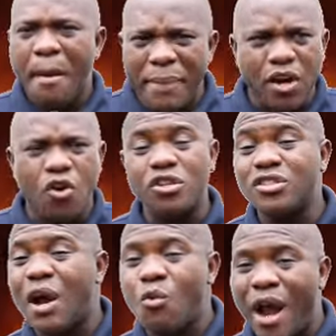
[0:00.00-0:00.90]
because
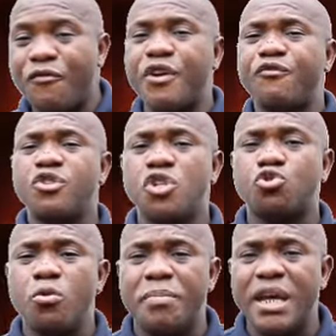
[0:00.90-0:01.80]
their wife refuses
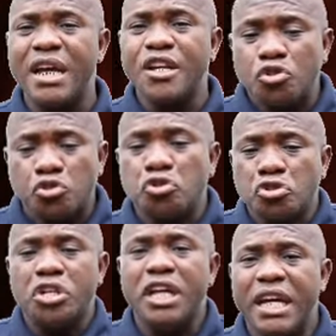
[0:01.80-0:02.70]
to be
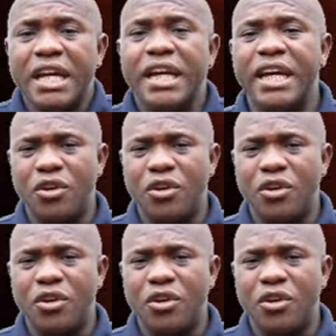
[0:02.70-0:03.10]
socially, you